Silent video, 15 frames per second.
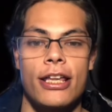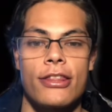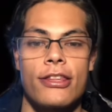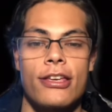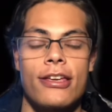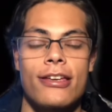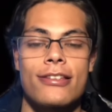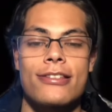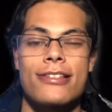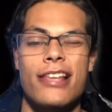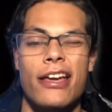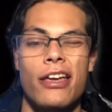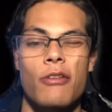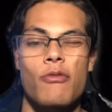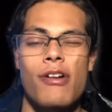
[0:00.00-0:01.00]
the
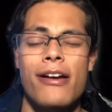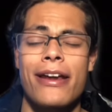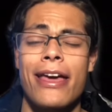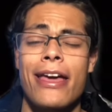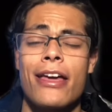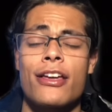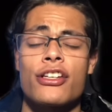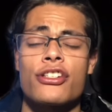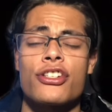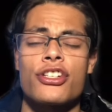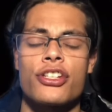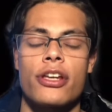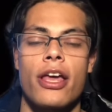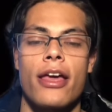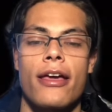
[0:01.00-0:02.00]
second one a
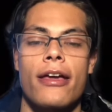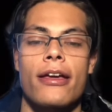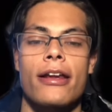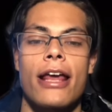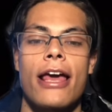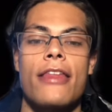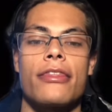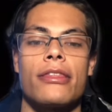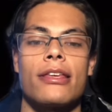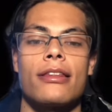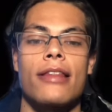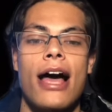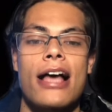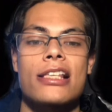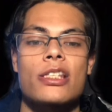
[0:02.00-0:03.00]
shade, and the
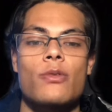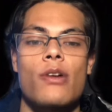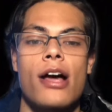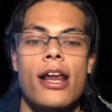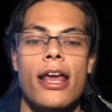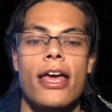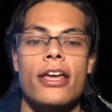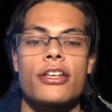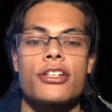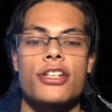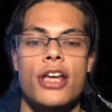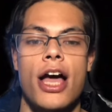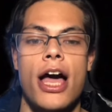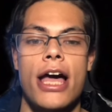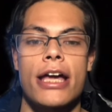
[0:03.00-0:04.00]
last one a
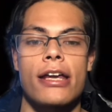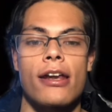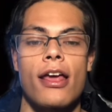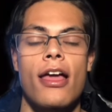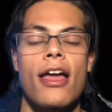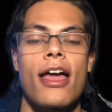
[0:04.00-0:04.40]
shine.